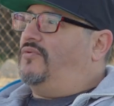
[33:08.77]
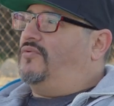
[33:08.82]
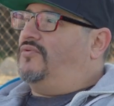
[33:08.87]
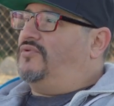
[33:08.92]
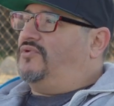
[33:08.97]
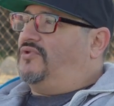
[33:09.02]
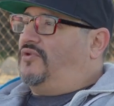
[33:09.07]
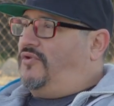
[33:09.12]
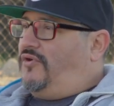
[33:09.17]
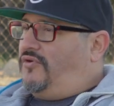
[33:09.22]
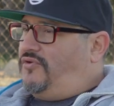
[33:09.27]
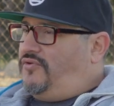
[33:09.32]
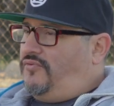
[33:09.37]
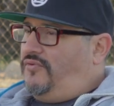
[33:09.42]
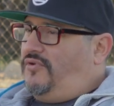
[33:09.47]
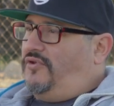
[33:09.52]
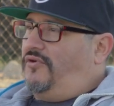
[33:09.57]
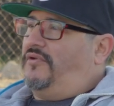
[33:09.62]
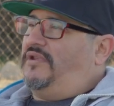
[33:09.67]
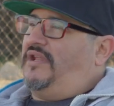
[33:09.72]
they're
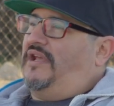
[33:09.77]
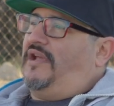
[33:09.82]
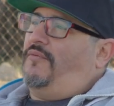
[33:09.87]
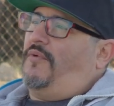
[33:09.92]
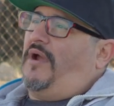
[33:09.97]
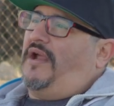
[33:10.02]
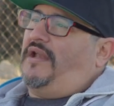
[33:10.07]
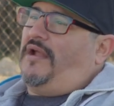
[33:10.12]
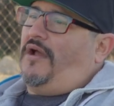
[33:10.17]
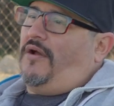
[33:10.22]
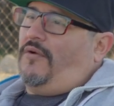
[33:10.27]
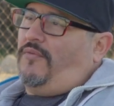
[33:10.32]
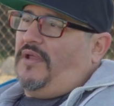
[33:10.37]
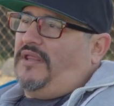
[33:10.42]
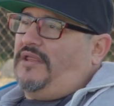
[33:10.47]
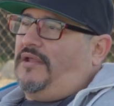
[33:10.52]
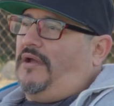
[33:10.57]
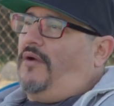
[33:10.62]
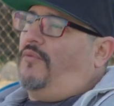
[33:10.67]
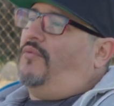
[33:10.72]
doing their thing right now
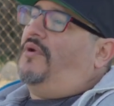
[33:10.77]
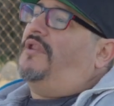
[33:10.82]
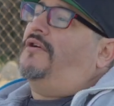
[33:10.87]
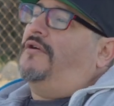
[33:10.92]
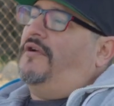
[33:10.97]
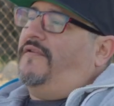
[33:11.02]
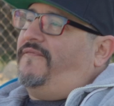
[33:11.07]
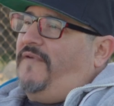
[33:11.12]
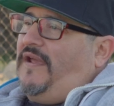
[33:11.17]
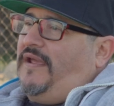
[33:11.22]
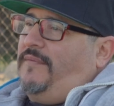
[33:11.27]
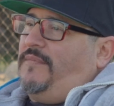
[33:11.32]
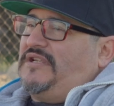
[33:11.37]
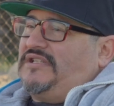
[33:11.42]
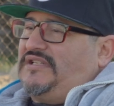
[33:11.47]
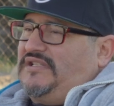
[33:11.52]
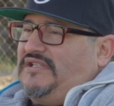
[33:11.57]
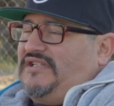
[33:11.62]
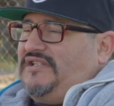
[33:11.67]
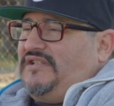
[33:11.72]
with Hood
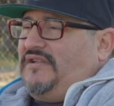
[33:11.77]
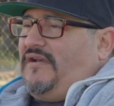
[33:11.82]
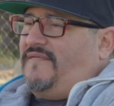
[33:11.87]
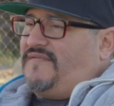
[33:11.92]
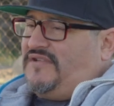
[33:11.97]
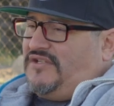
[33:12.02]
Famous and stuff.